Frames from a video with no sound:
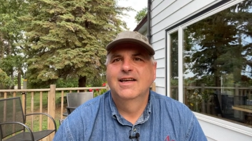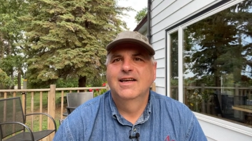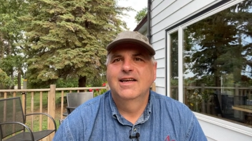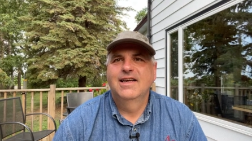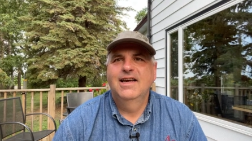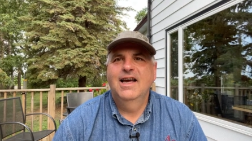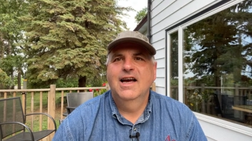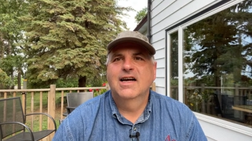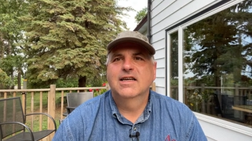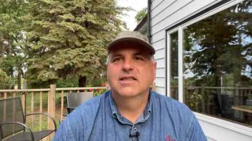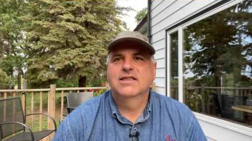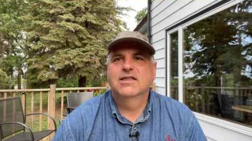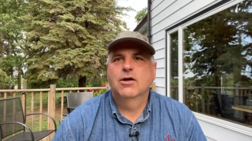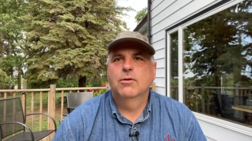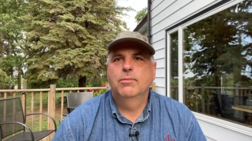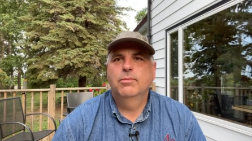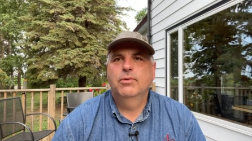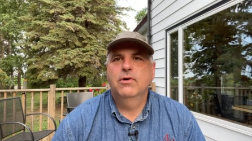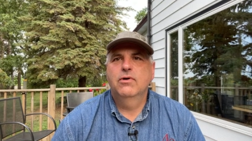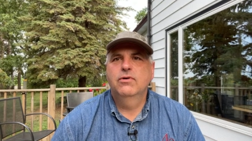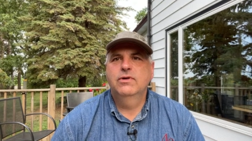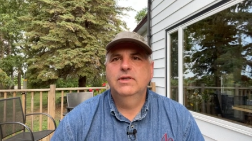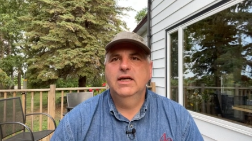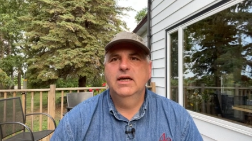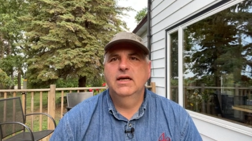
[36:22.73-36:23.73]
Yeah, so
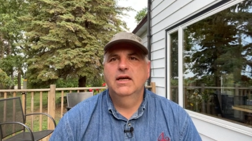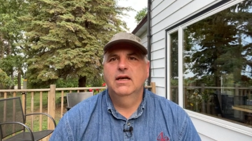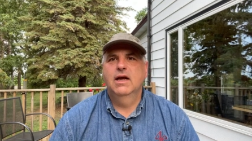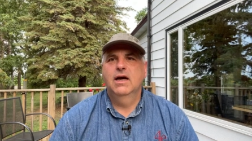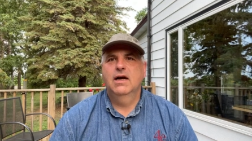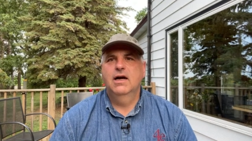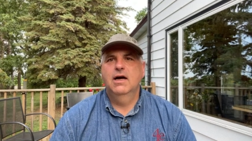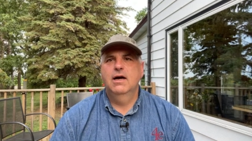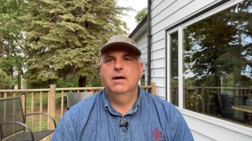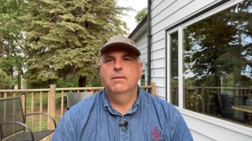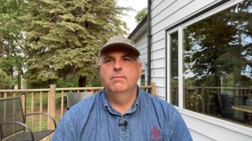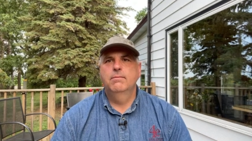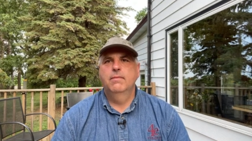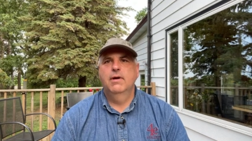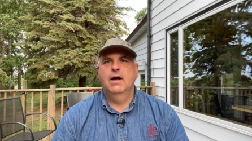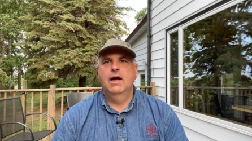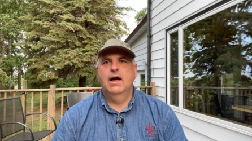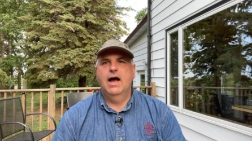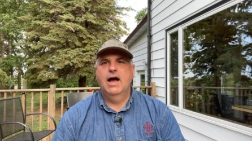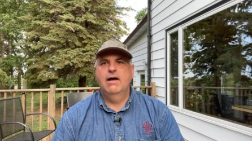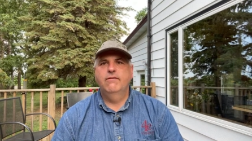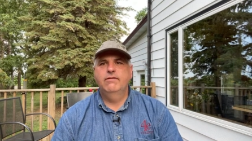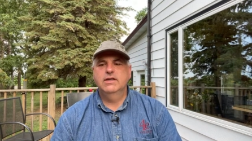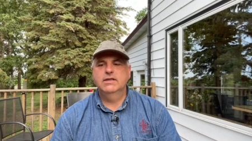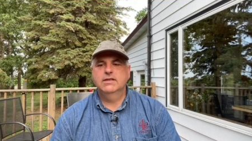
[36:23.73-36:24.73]
protein.
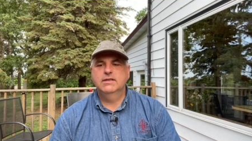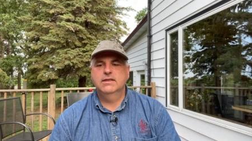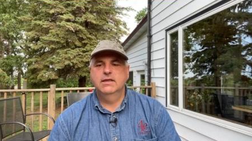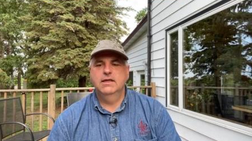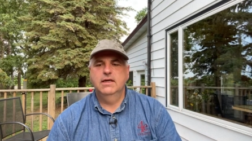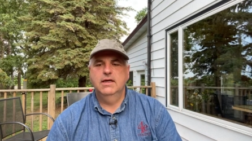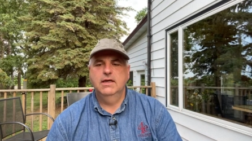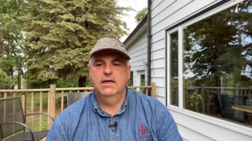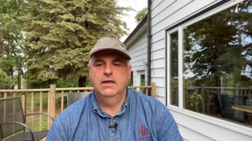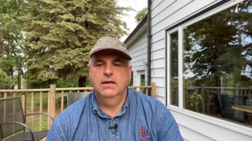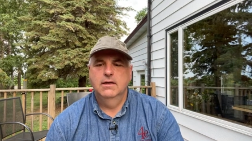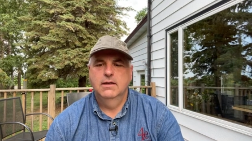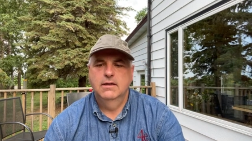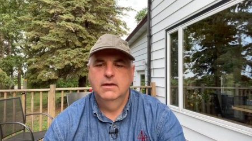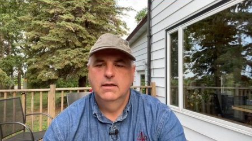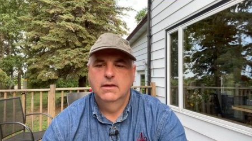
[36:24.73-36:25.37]
Obviously,